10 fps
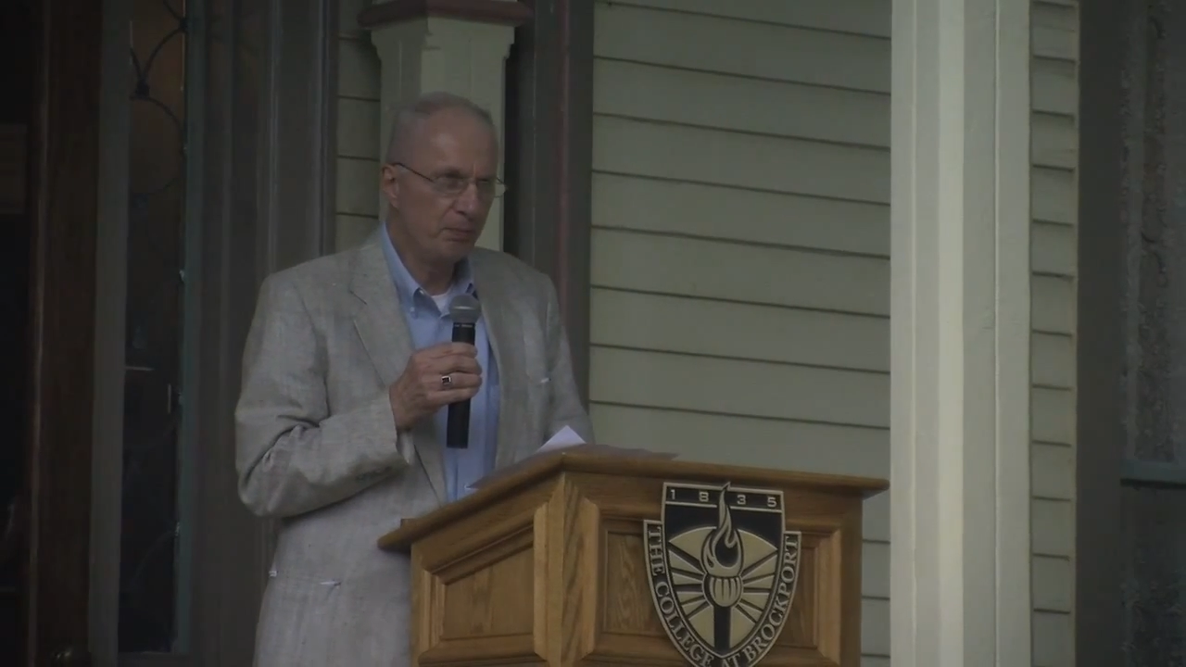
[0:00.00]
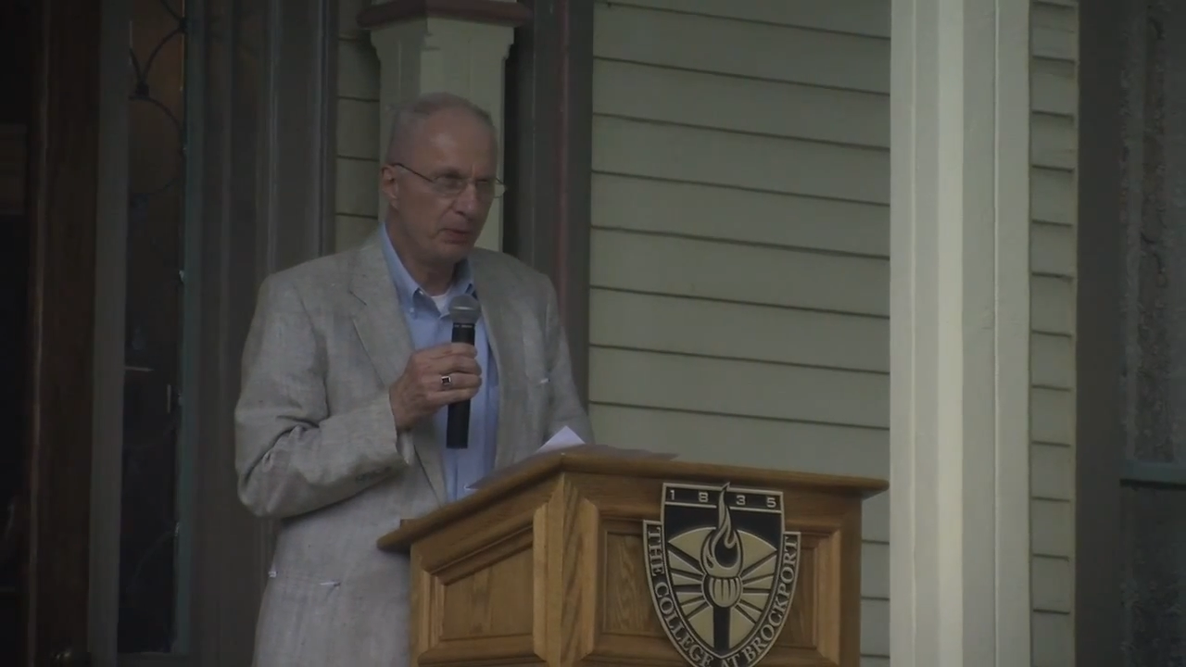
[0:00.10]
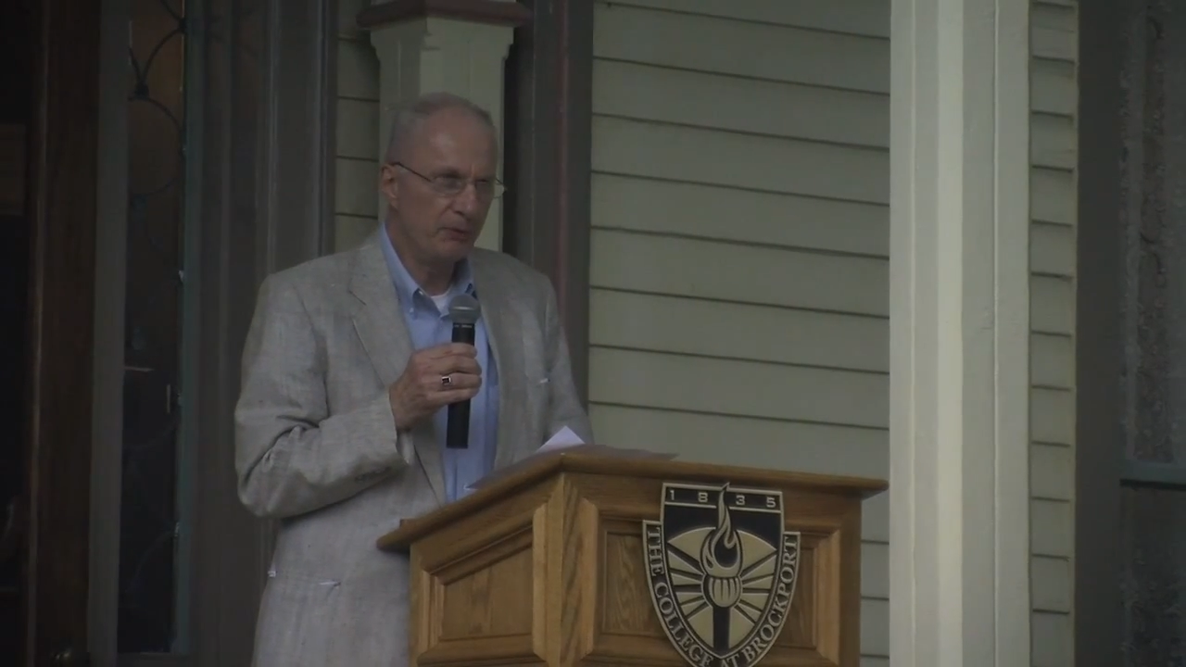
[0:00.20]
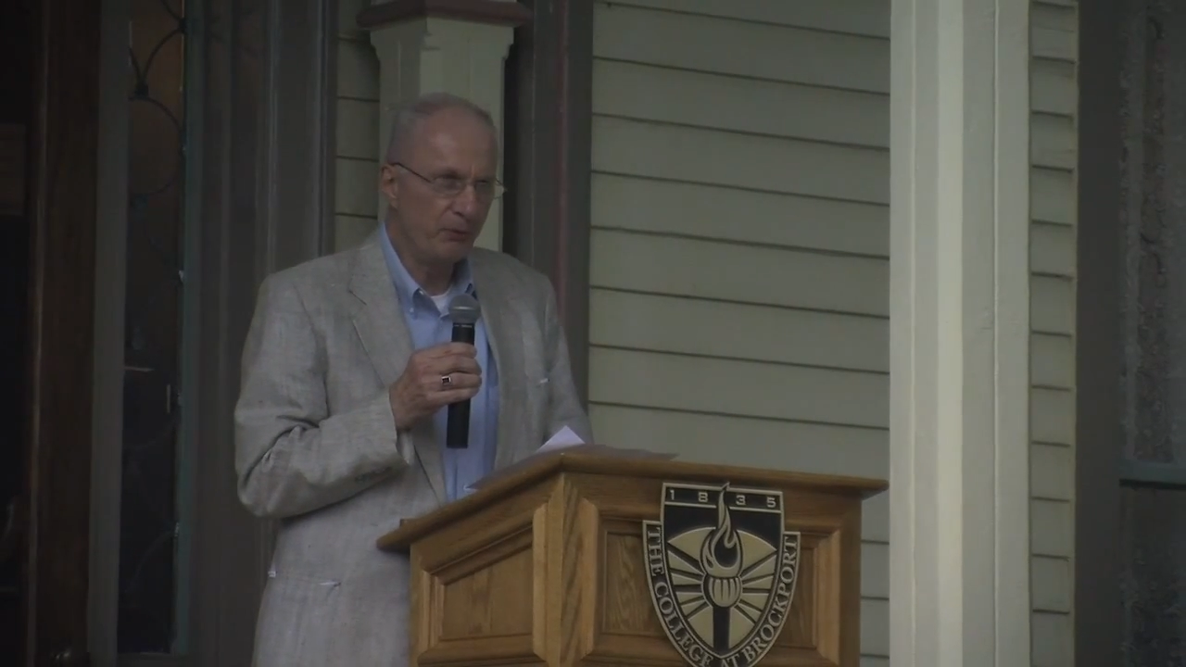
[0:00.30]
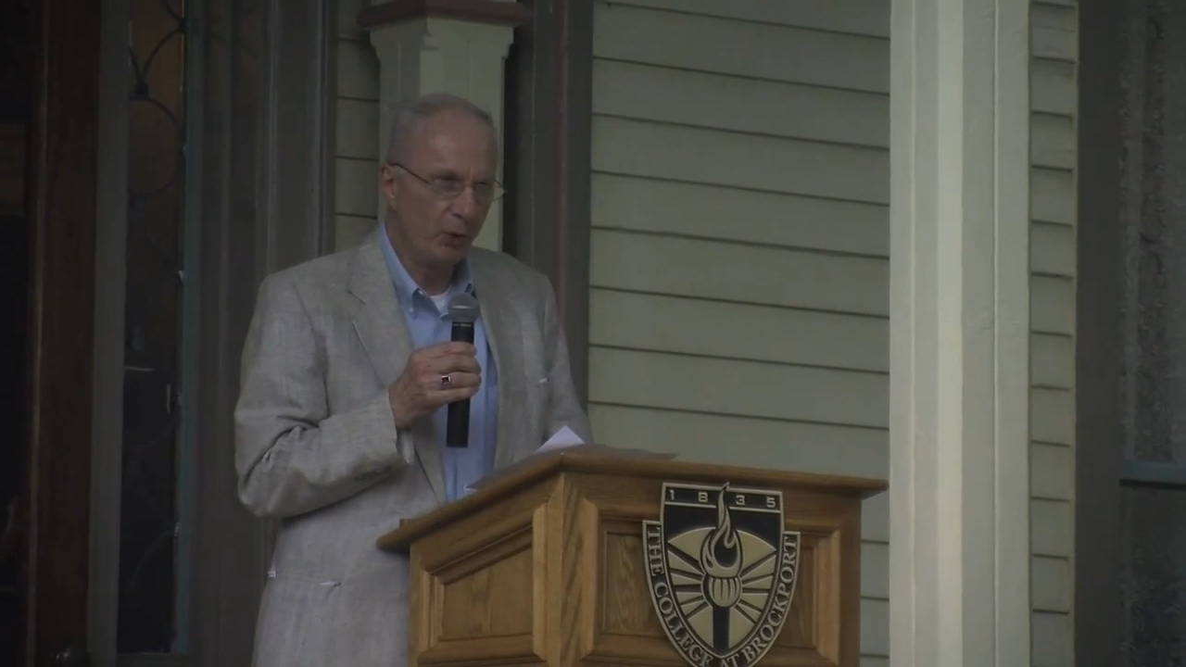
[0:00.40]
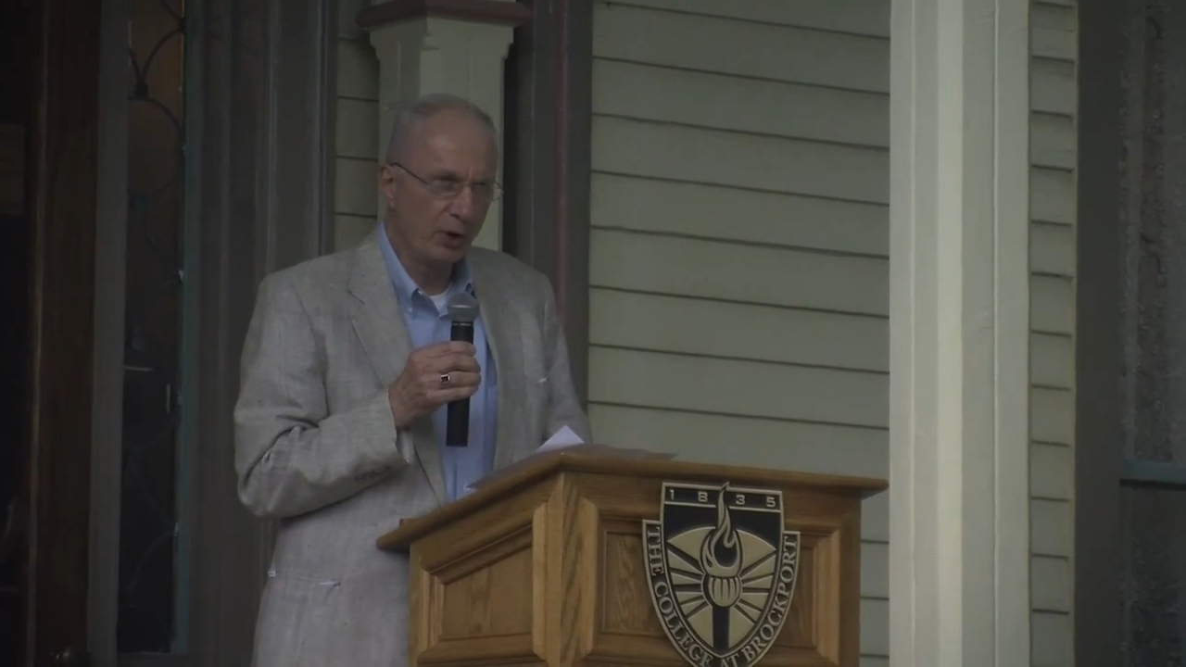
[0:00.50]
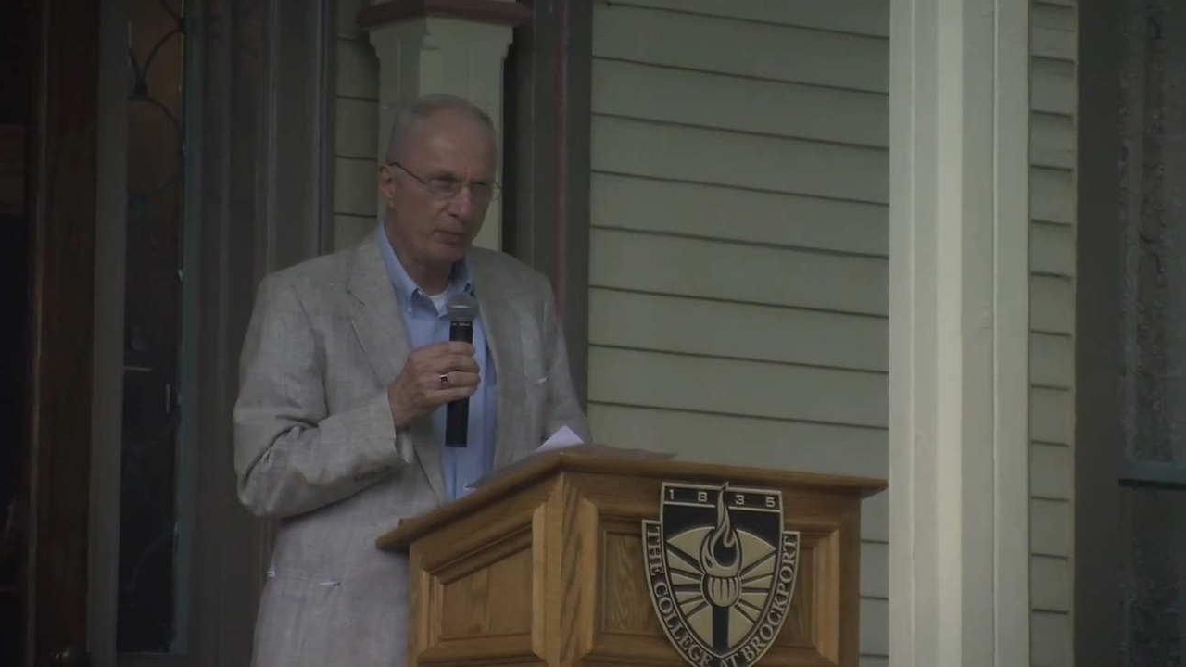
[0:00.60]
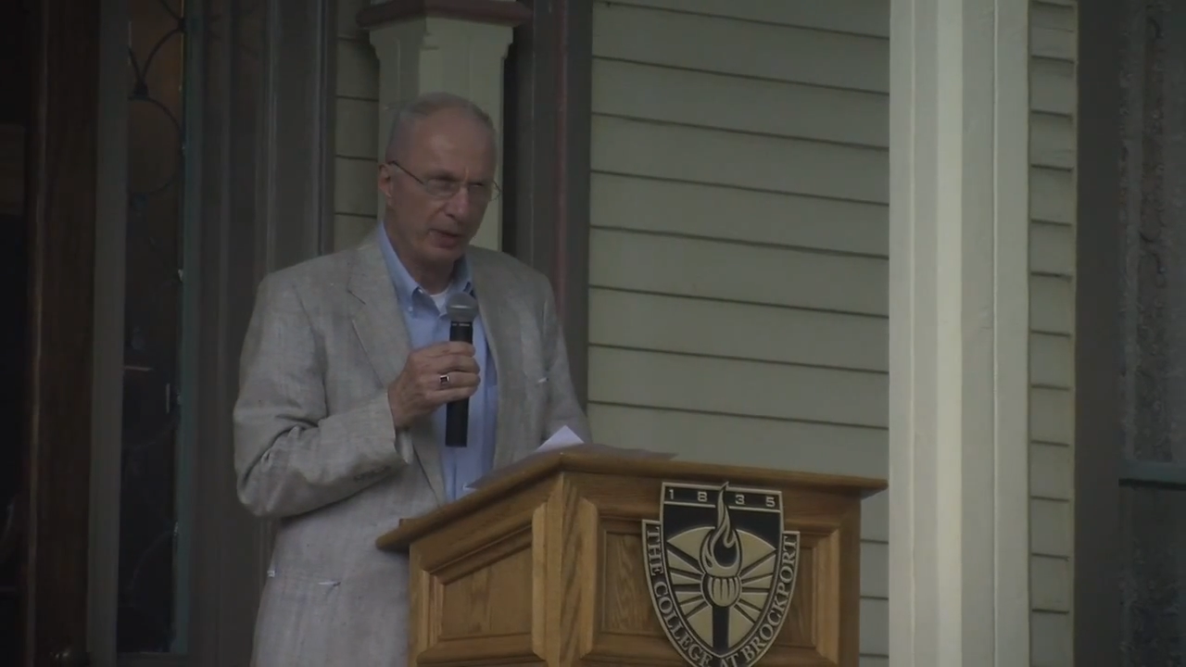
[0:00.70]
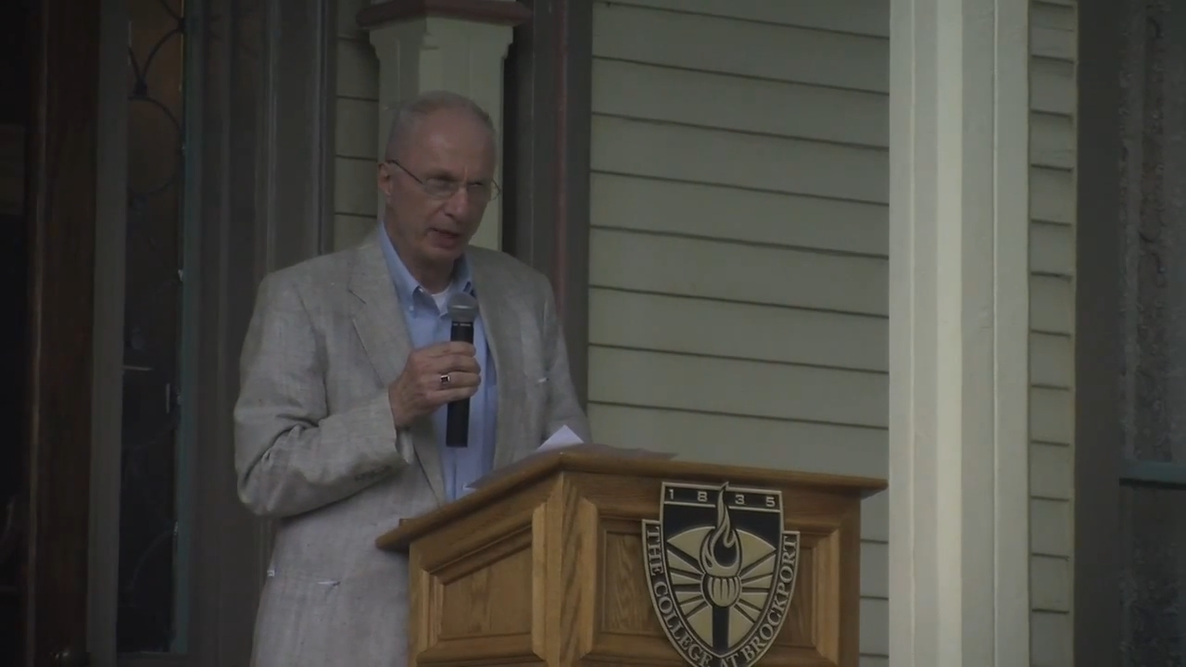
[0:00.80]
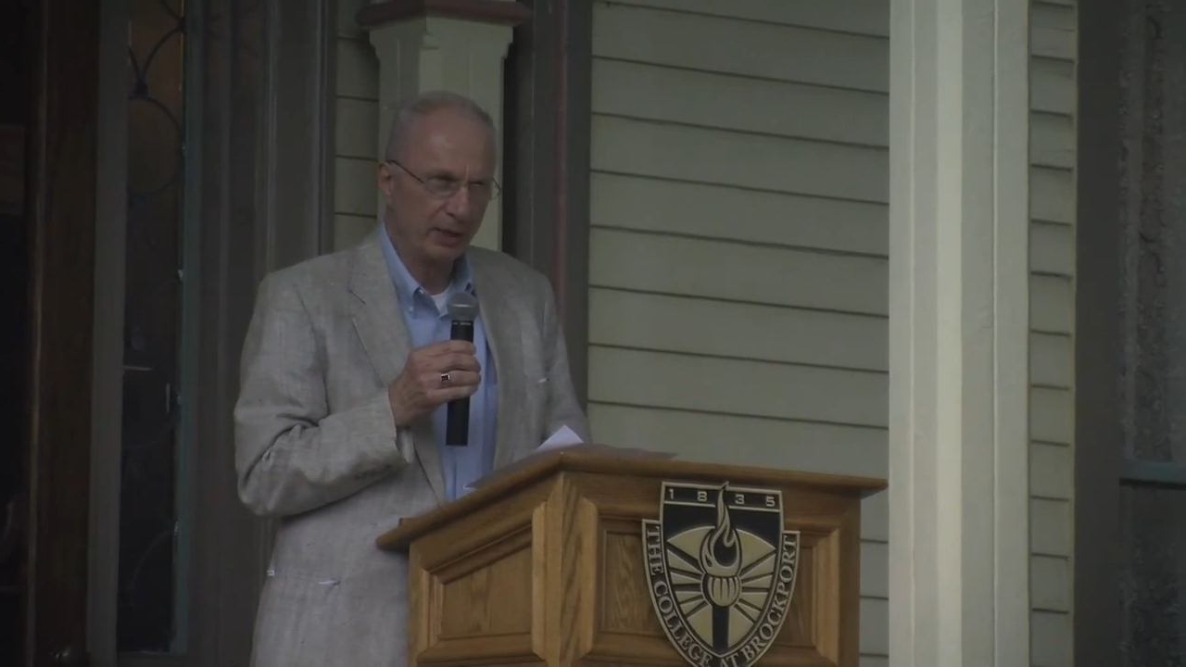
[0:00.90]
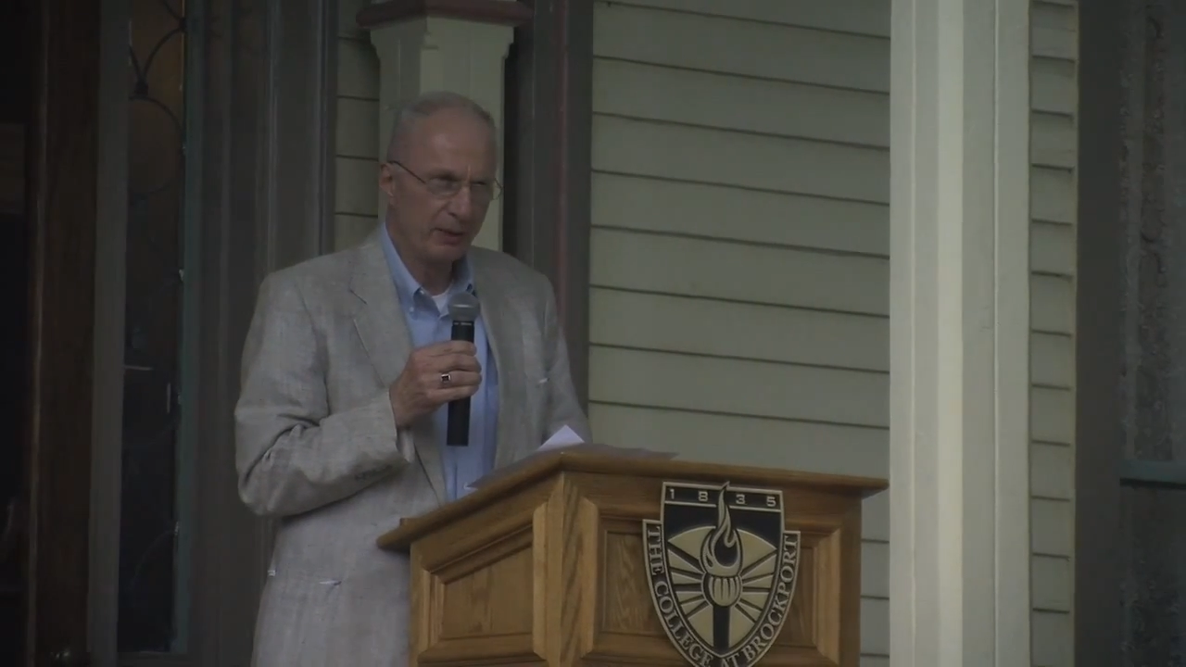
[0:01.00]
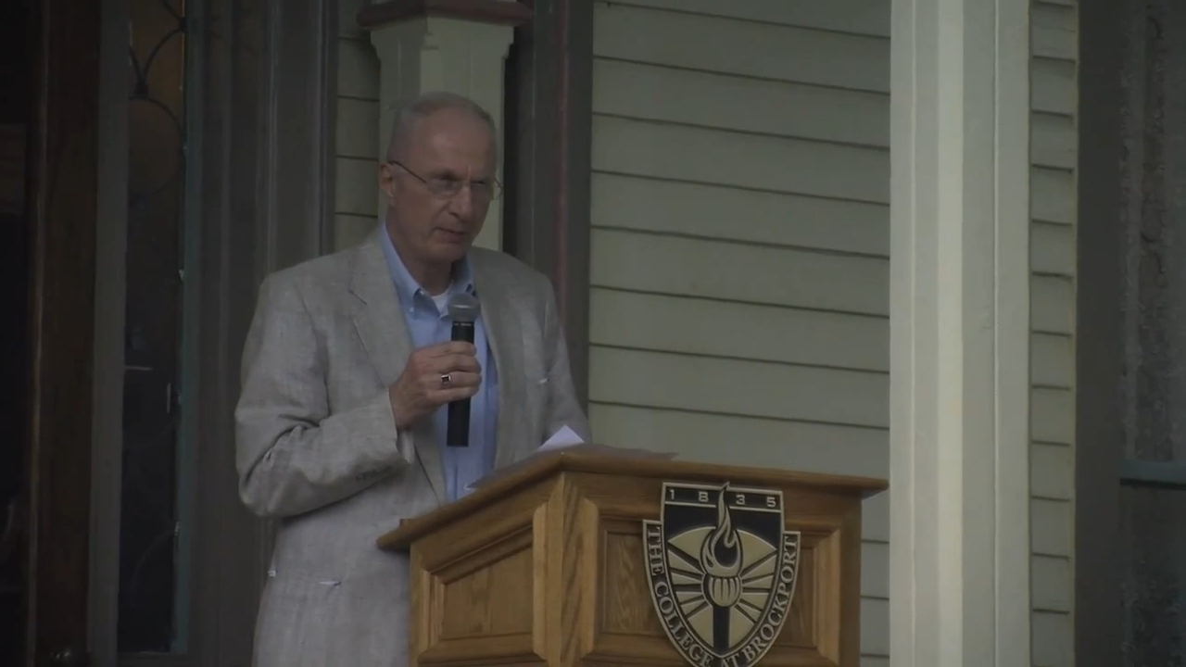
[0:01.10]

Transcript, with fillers: before me,